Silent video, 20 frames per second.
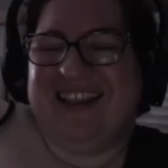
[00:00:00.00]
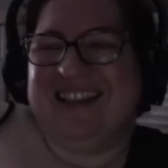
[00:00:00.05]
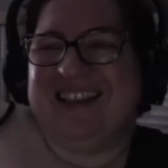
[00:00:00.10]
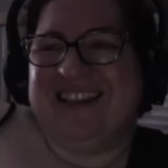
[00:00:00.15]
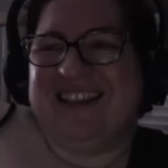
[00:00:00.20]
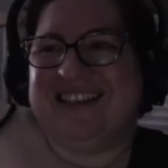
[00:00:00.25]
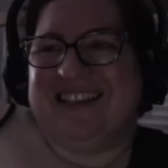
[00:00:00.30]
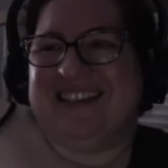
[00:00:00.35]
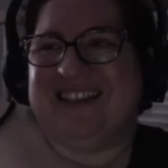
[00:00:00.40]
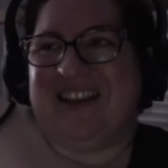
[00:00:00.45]

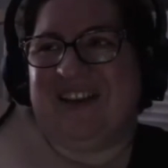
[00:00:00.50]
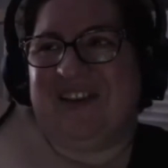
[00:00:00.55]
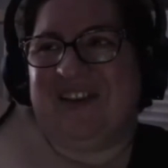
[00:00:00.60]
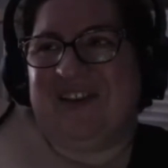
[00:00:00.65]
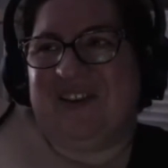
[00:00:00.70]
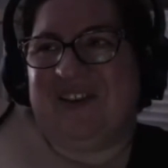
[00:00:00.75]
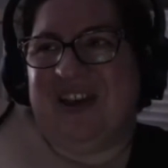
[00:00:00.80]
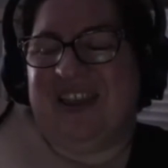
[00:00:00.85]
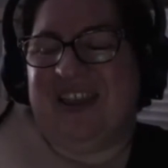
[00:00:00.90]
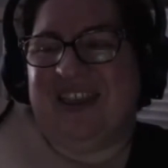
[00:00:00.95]
So
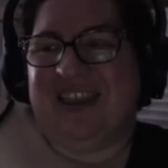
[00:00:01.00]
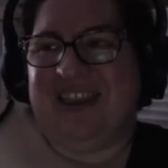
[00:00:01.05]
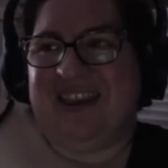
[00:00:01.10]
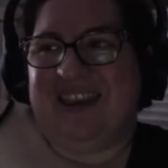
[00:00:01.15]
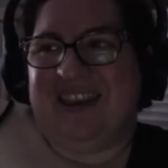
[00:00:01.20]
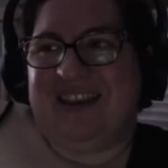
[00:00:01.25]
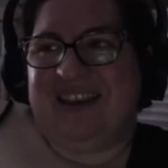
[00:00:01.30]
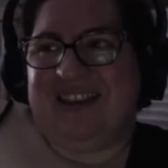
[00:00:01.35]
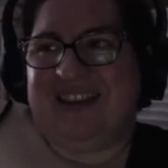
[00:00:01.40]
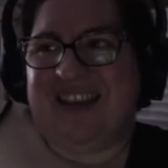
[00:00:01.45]
I
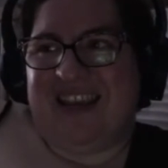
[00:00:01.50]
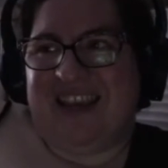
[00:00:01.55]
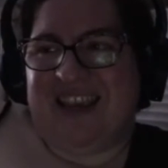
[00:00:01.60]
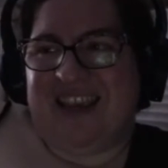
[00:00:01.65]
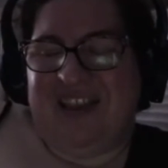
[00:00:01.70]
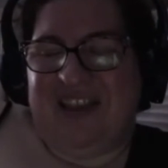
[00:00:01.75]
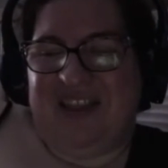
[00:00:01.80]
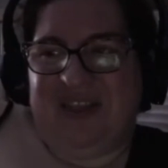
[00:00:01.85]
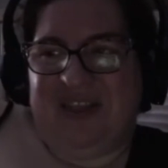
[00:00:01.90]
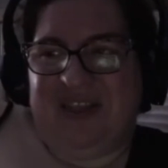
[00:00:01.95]
think
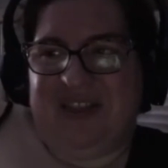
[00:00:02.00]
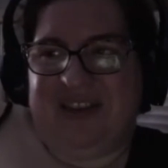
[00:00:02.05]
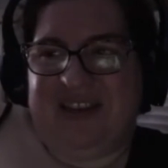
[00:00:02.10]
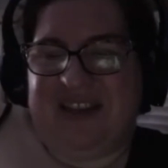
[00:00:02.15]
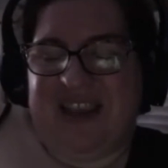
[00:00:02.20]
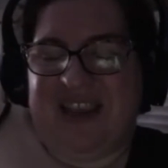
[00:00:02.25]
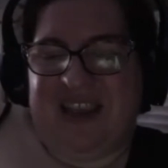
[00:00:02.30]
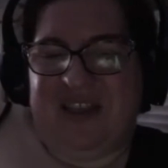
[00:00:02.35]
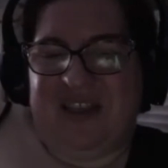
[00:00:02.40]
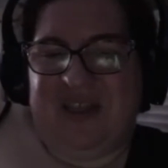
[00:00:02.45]
taking
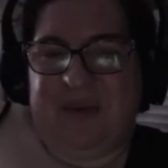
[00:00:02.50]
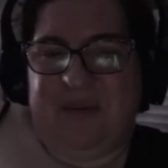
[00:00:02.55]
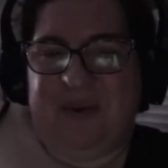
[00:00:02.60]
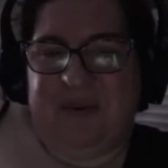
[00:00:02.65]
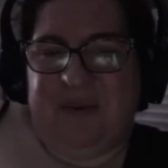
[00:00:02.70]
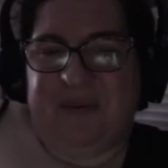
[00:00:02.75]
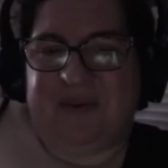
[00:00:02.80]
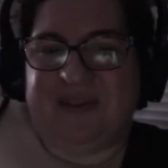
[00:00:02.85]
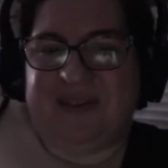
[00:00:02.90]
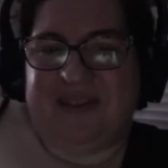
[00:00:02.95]
the
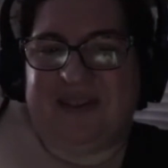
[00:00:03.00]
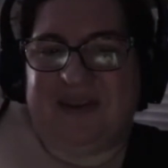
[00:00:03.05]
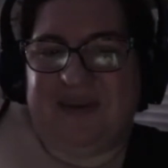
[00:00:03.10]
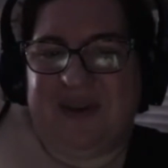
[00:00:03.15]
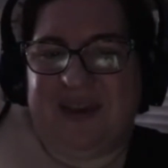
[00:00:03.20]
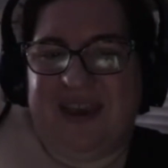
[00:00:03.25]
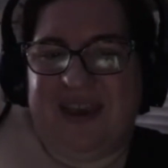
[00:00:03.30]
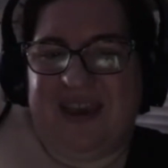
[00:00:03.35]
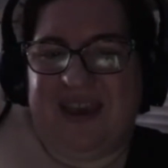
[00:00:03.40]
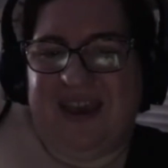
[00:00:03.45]
moments that
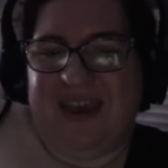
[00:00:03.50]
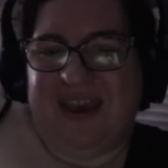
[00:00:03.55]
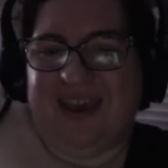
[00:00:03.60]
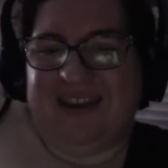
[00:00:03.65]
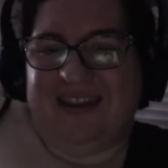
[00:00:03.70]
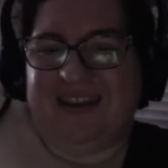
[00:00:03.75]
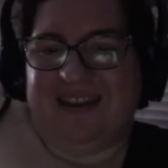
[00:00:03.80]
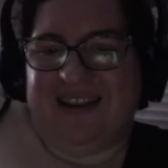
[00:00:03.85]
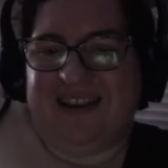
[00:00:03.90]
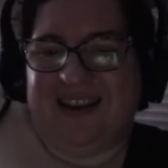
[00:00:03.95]
we
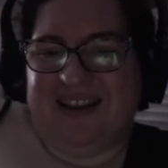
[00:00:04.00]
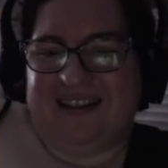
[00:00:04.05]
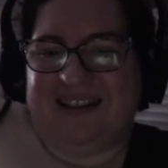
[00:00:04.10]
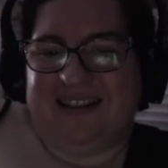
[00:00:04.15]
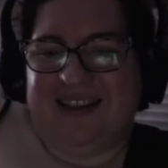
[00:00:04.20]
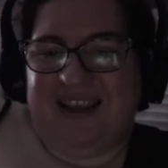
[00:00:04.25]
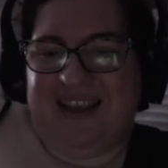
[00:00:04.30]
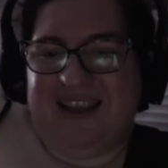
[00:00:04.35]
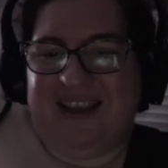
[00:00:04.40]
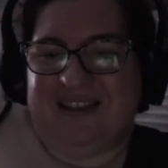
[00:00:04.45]
can, and not
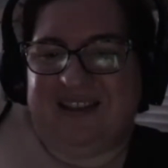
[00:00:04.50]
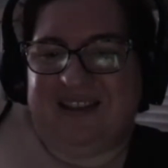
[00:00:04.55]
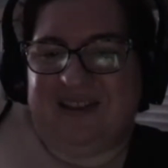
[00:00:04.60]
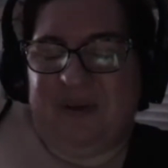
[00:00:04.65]
saying it's all